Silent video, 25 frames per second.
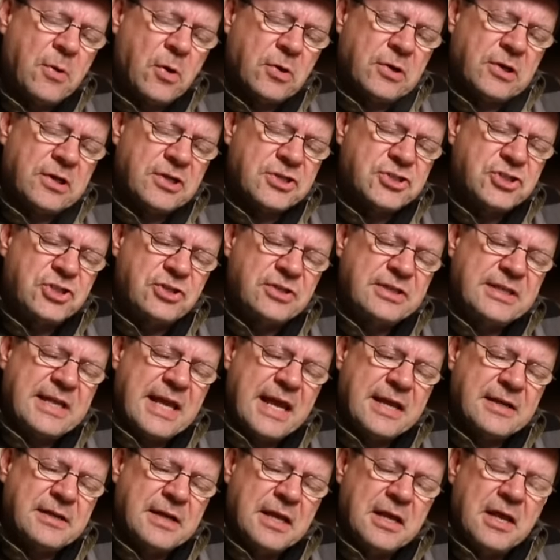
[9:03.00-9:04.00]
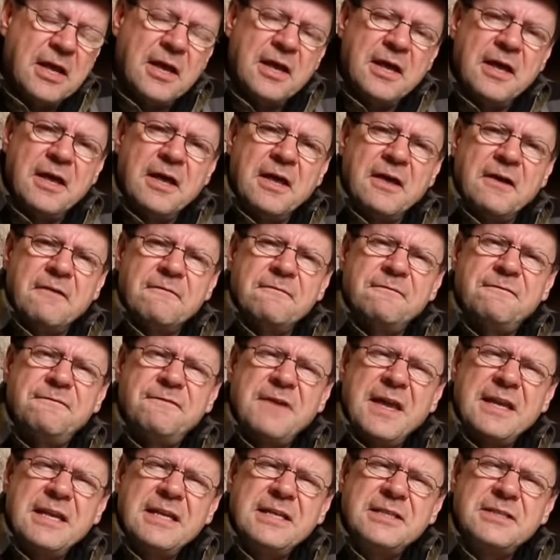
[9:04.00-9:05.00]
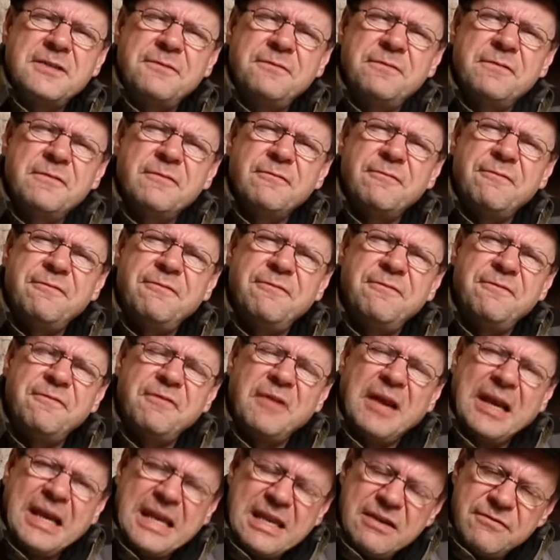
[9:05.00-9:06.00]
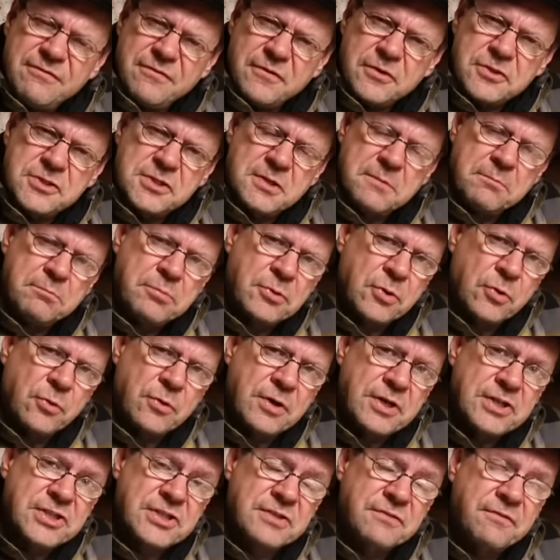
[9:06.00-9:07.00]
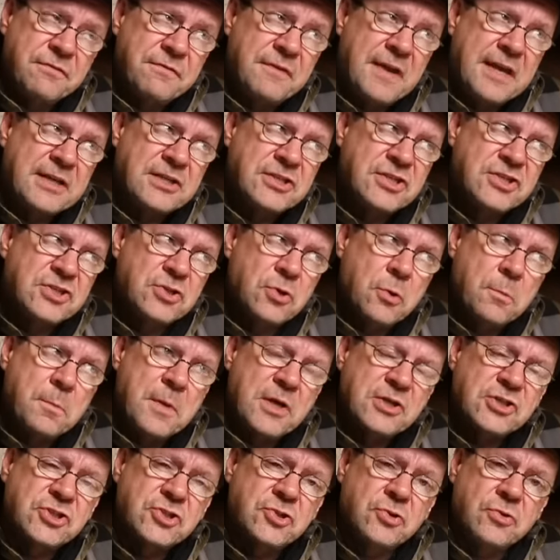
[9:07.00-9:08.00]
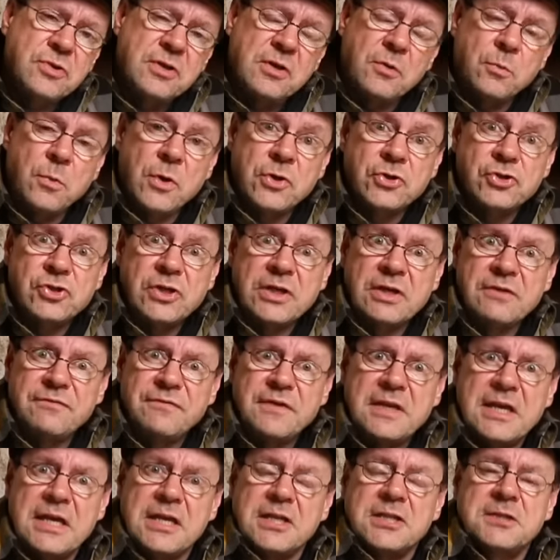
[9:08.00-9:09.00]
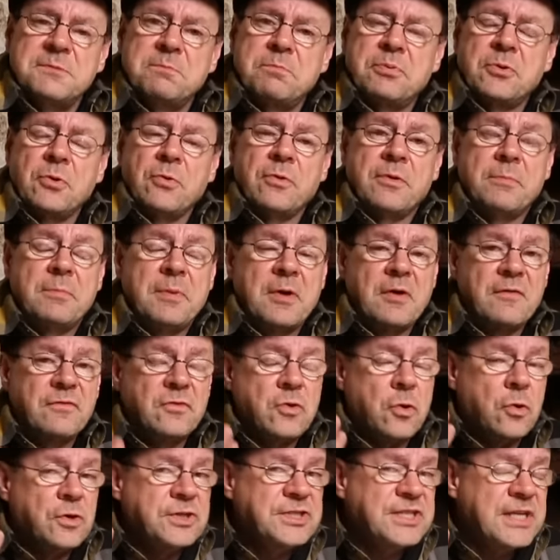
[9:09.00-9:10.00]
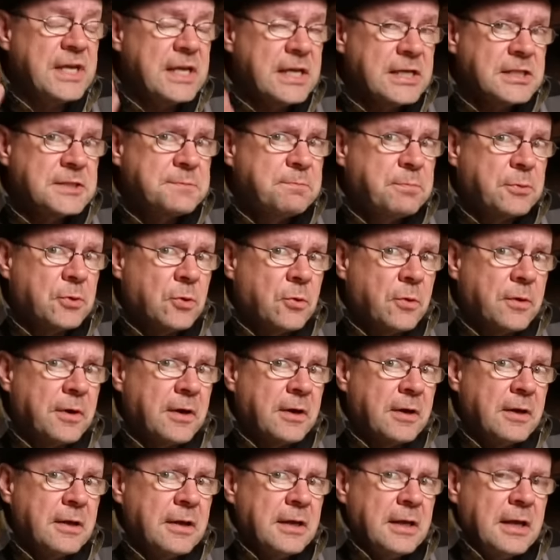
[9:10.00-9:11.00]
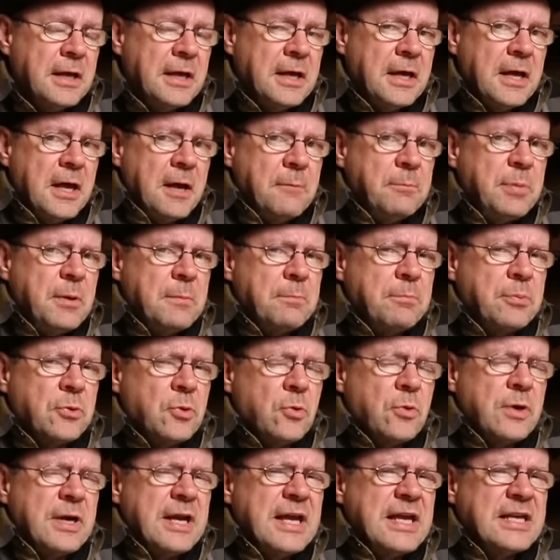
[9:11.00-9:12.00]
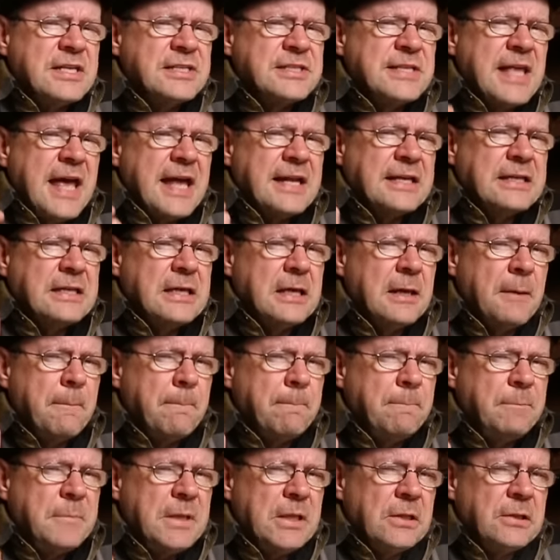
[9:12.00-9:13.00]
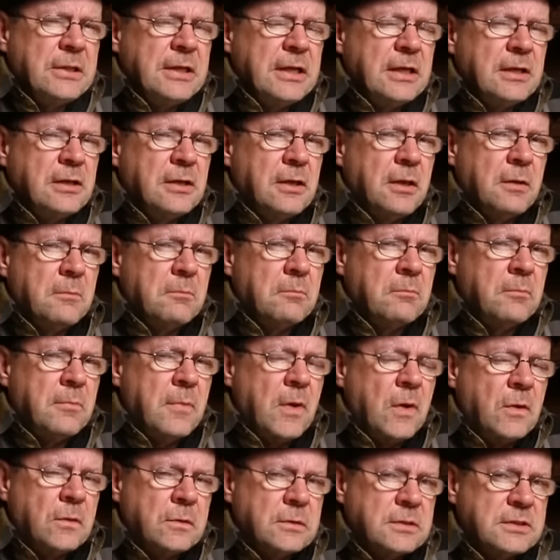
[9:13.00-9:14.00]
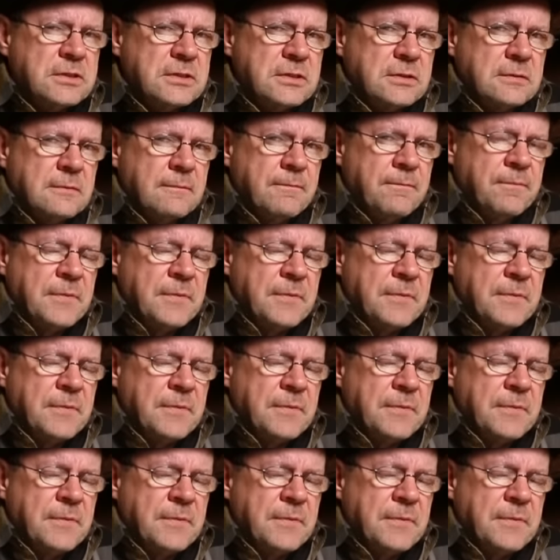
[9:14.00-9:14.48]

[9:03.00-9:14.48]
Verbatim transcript: bottlers, you'd get very different flavoured Broras. In fact, so much so you're wondering if it is Brora, but of course it is Brora. But Brora is that chameleon malt,